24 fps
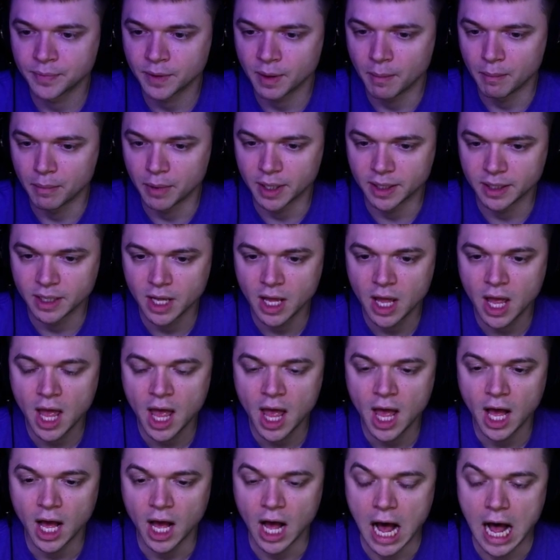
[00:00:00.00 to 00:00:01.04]
But
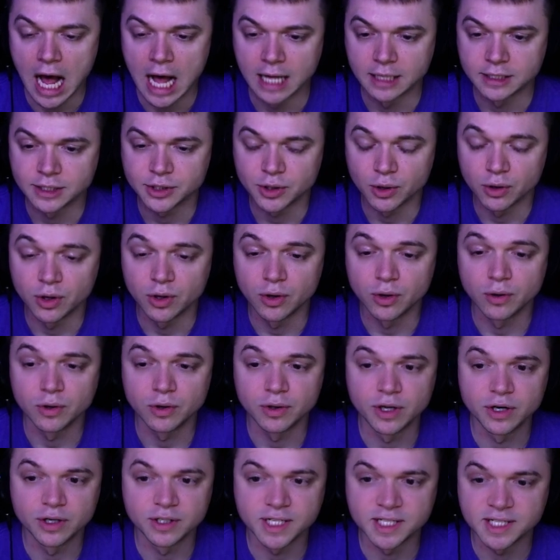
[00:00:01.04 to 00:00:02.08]
uh, so
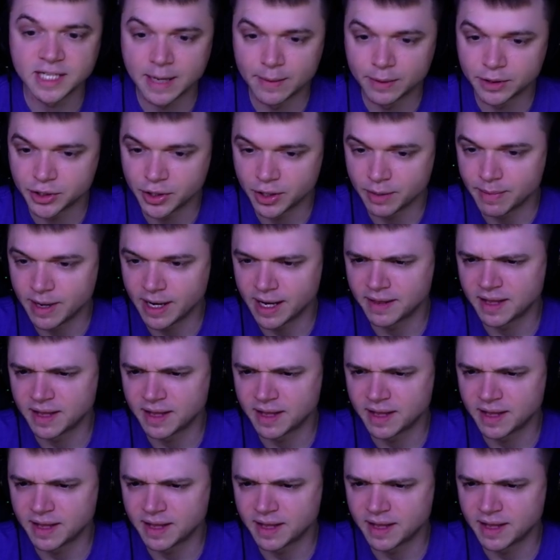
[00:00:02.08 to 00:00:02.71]
there's a sandwich you can make.